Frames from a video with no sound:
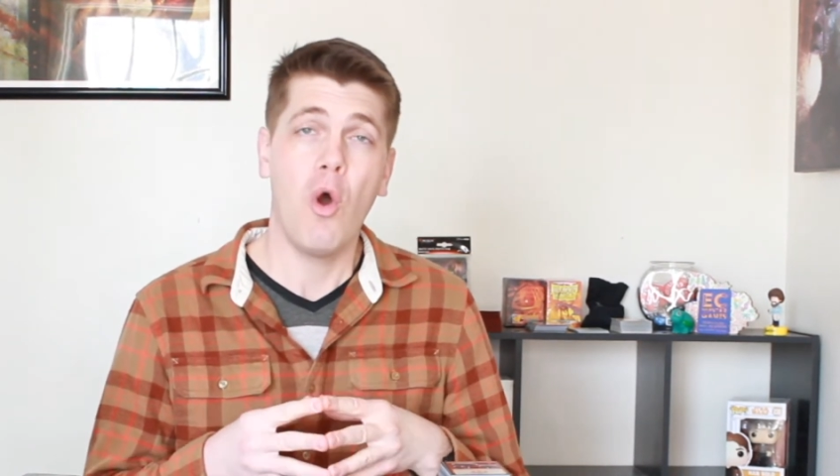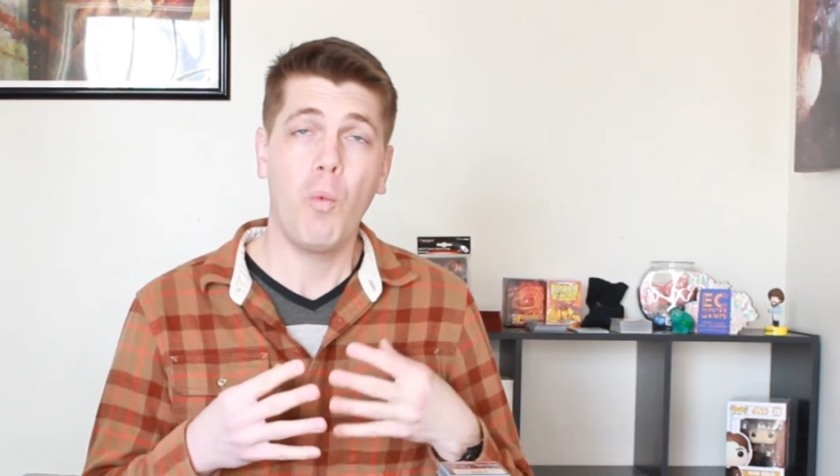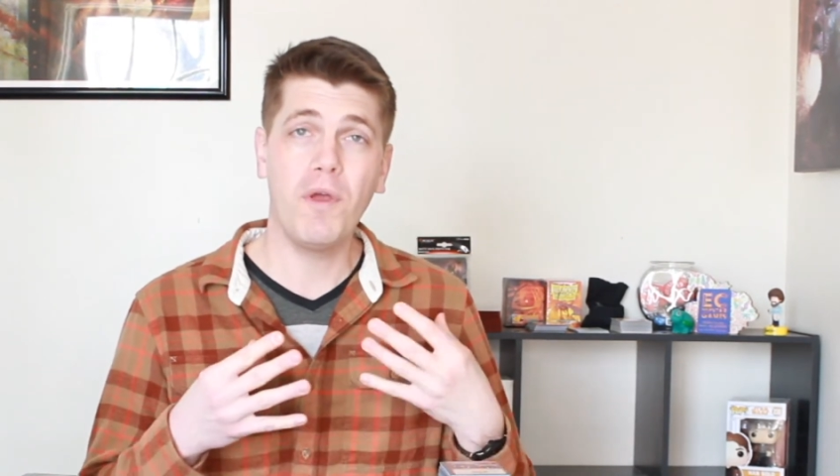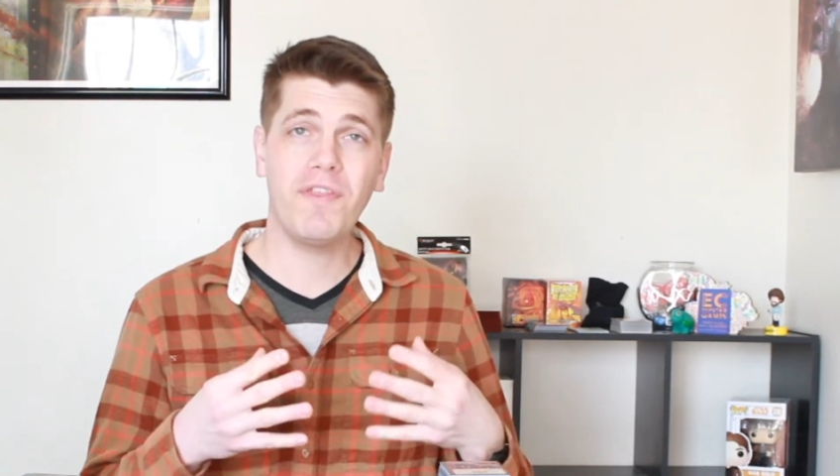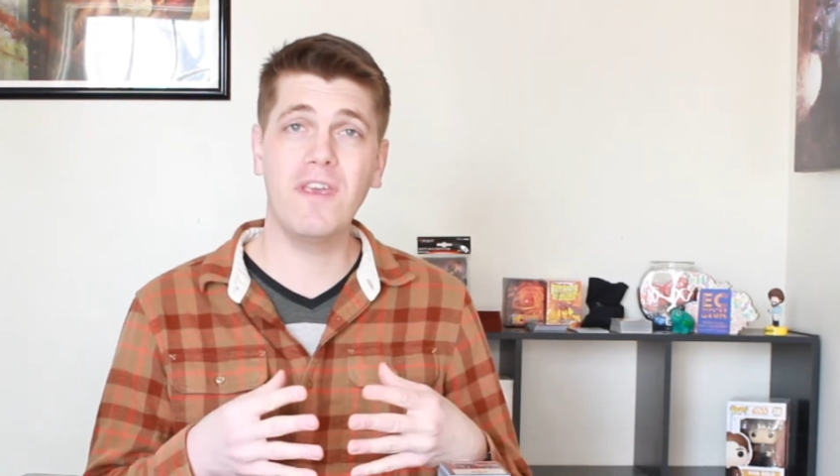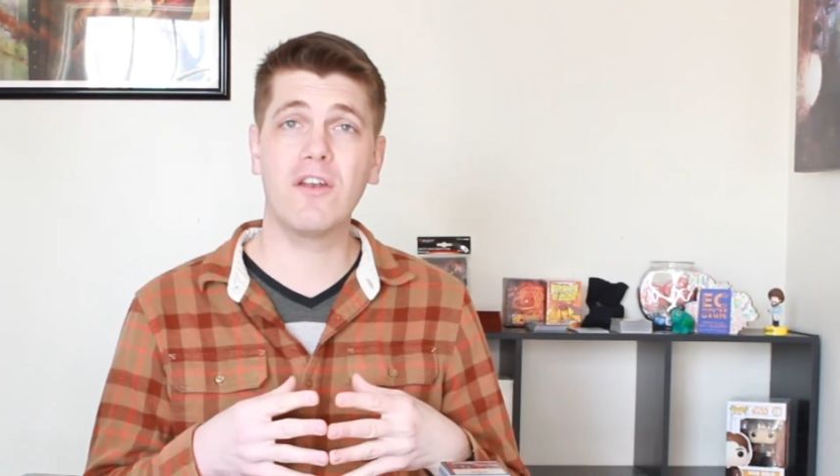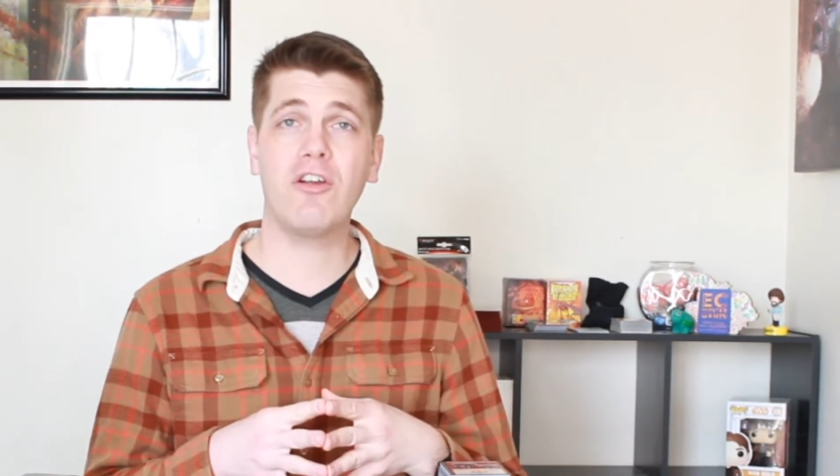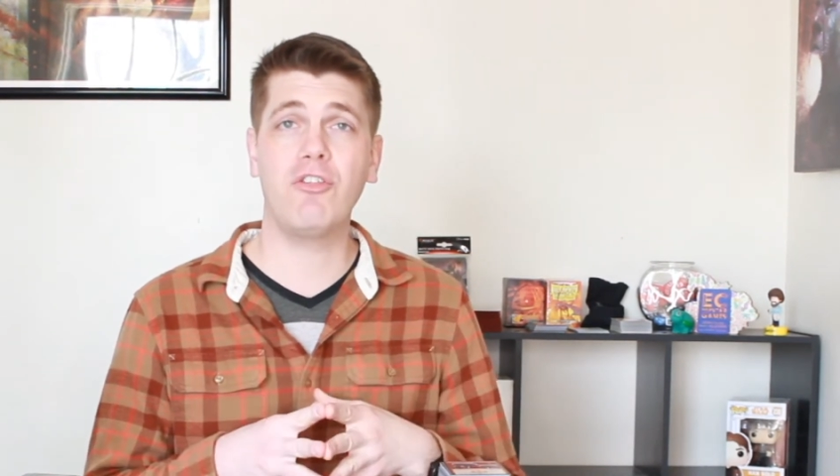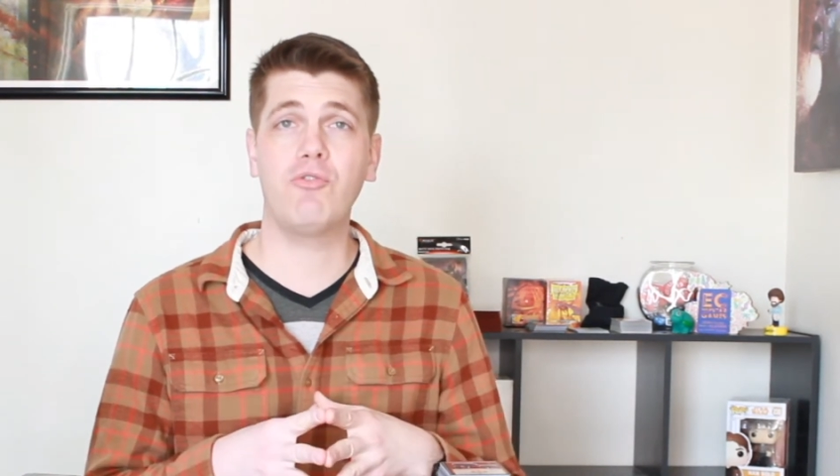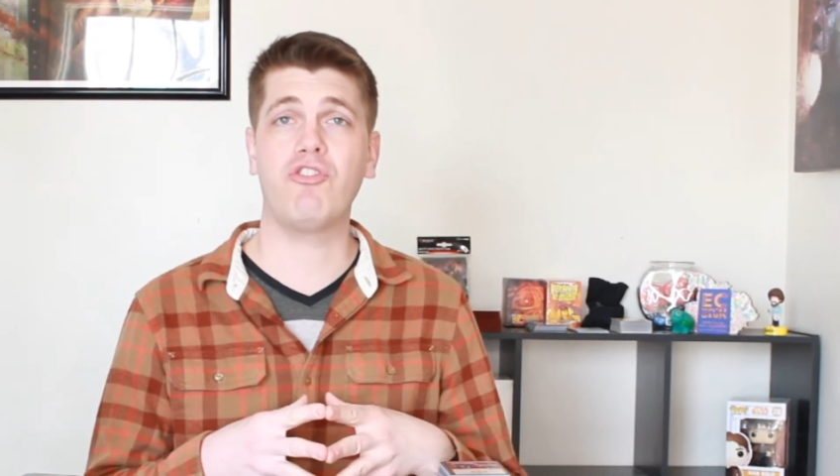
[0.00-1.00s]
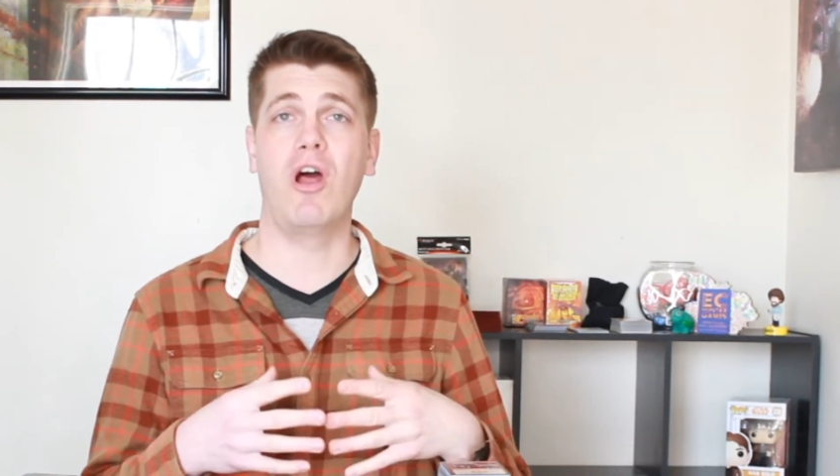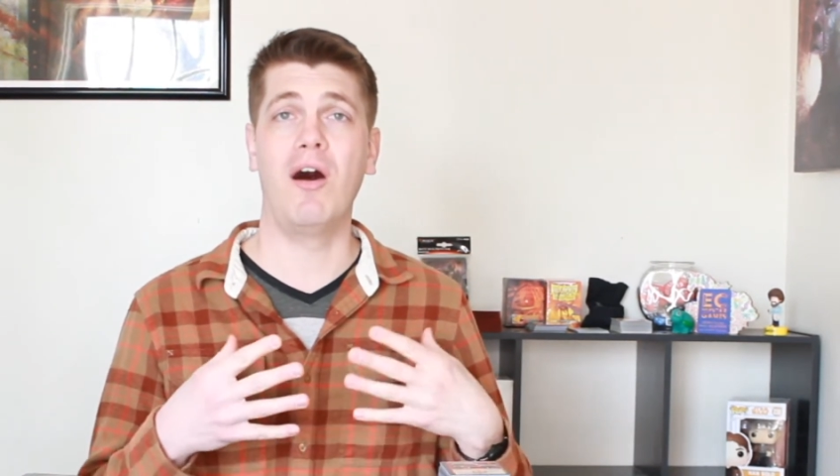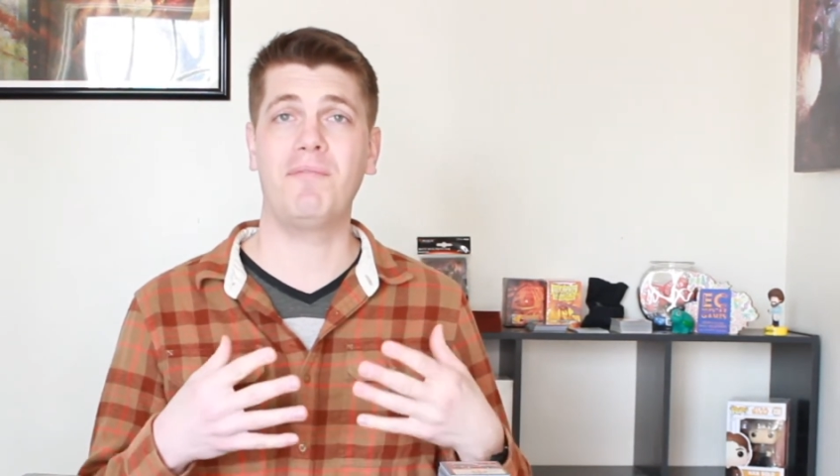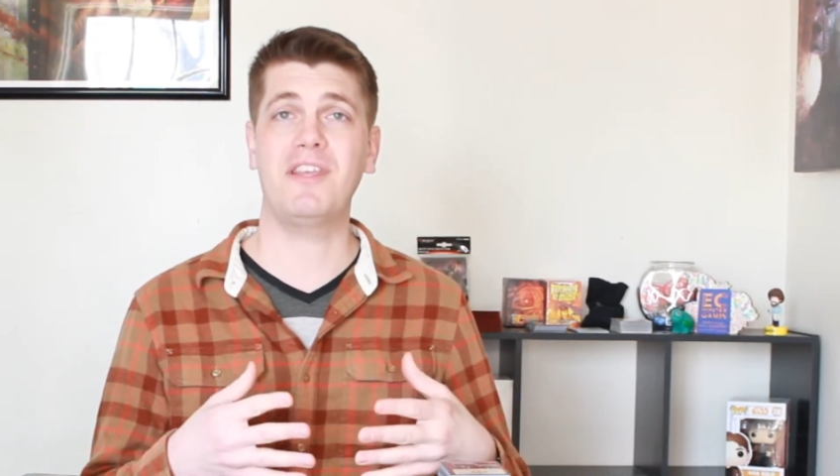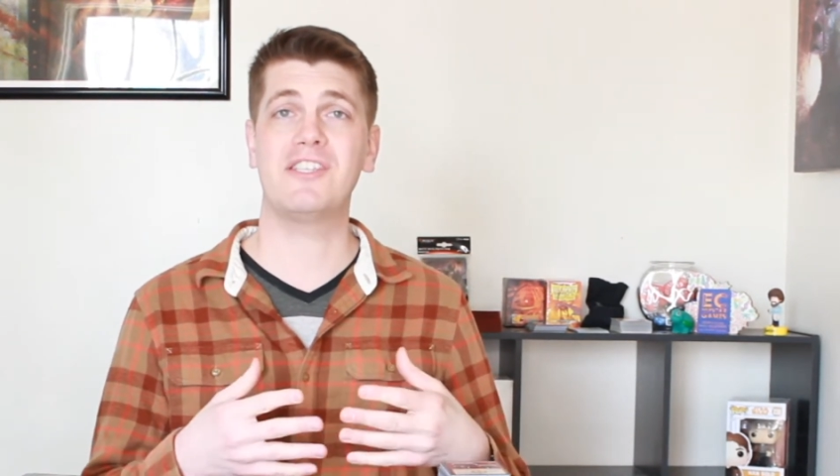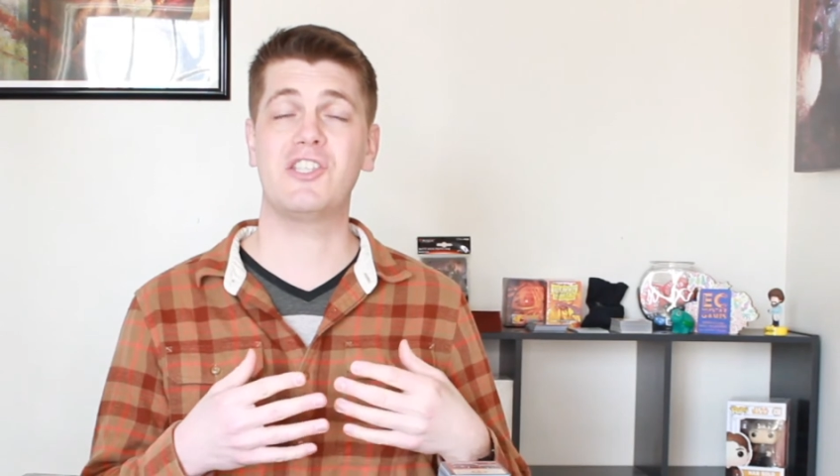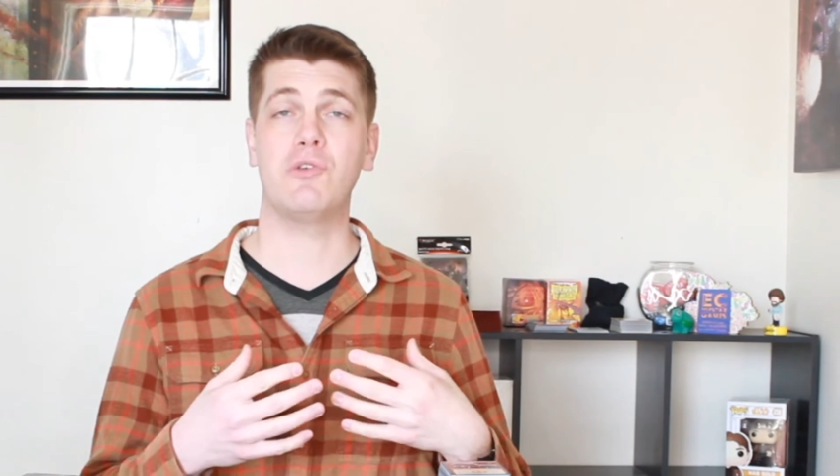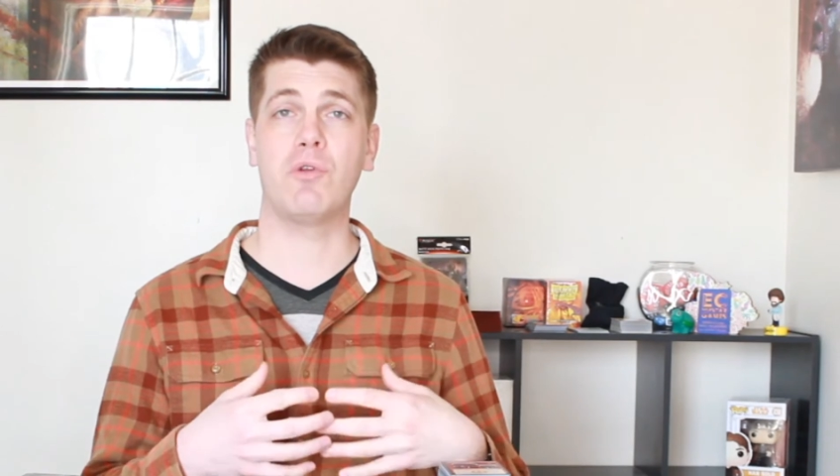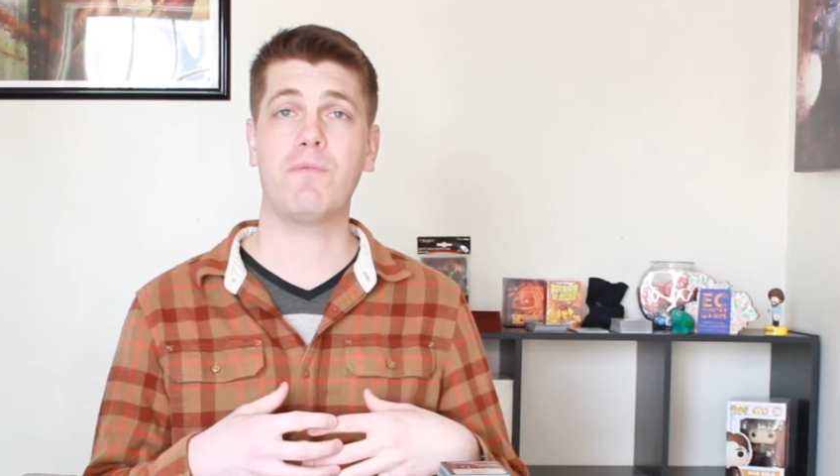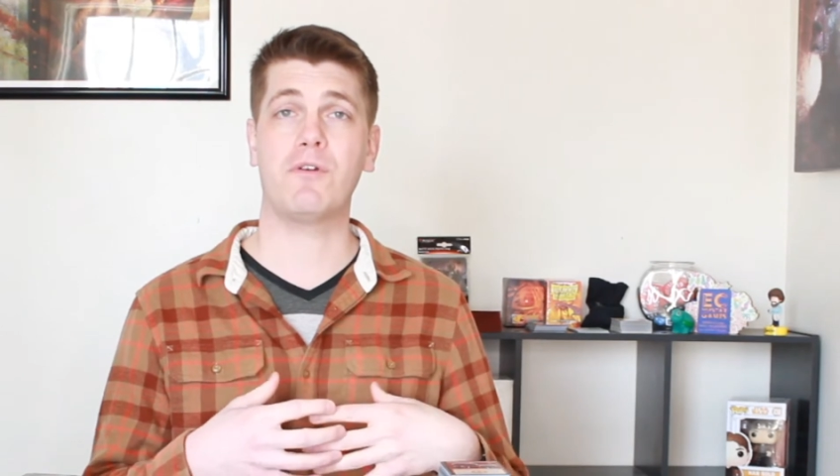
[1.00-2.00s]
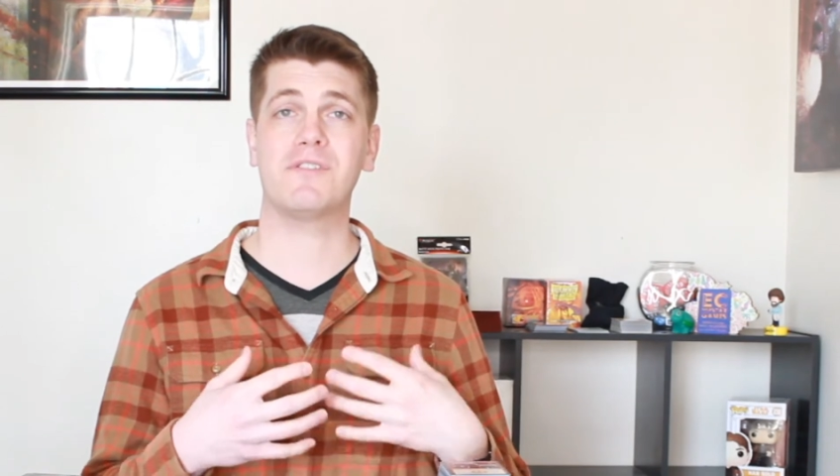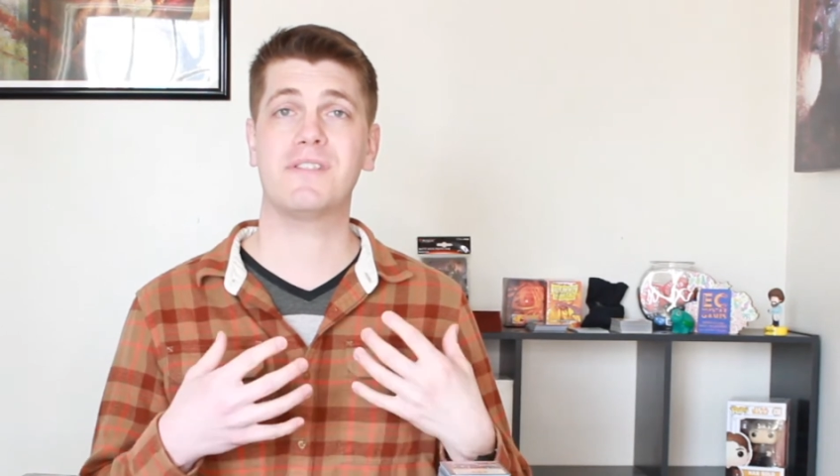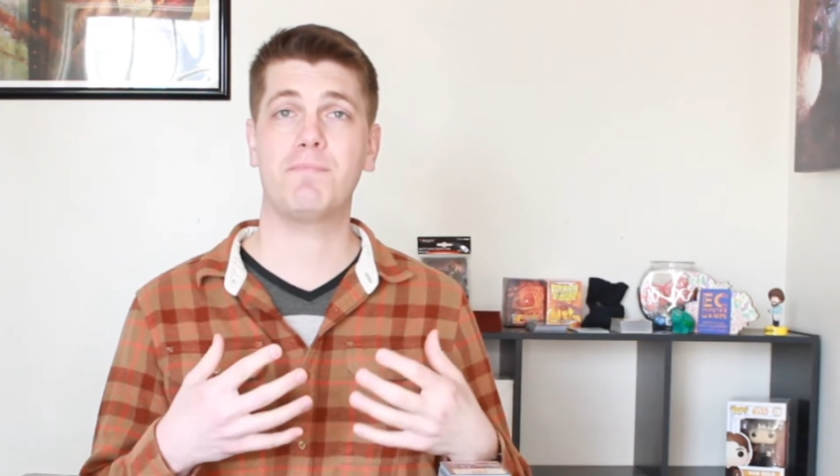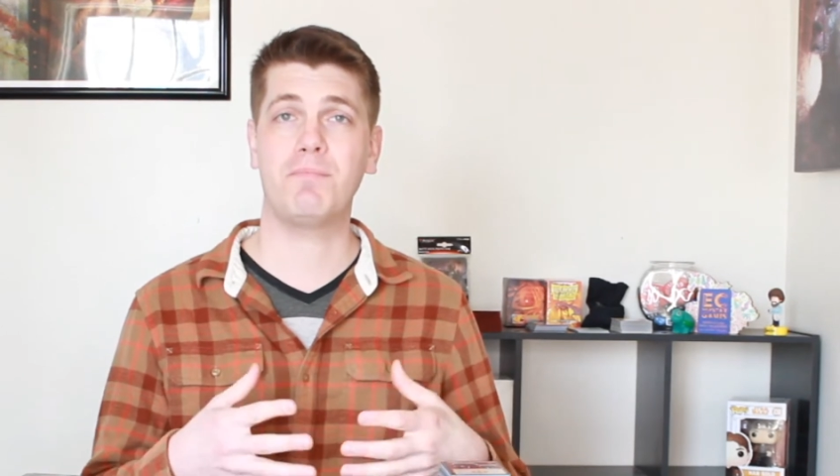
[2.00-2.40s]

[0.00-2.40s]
with the inclusion of these Universe